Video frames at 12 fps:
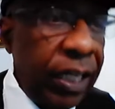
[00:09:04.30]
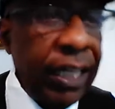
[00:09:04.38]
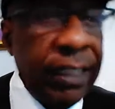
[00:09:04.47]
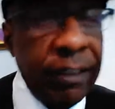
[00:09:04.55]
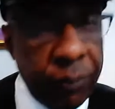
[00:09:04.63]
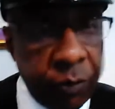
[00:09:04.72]

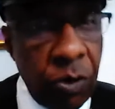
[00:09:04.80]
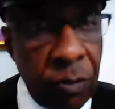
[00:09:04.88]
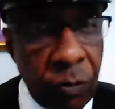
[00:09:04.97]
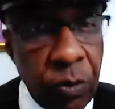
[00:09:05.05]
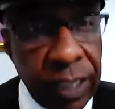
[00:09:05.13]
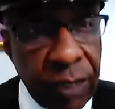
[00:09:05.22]
in the form
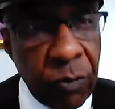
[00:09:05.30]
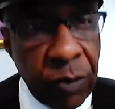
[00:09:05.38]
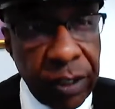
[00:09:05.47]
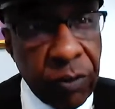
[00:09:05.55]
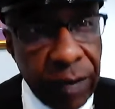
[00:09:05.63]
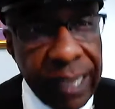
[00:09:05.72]

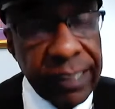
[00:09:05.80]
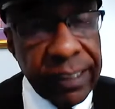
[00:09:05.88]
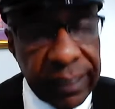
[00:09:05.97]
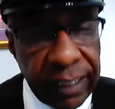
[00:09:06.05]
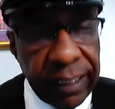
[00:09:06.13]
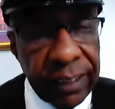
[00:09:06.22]
when a
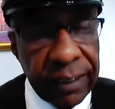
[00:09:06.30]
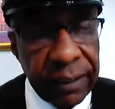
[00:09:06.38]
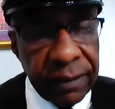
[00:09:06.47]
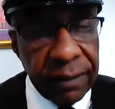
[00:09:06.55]
crisis hit.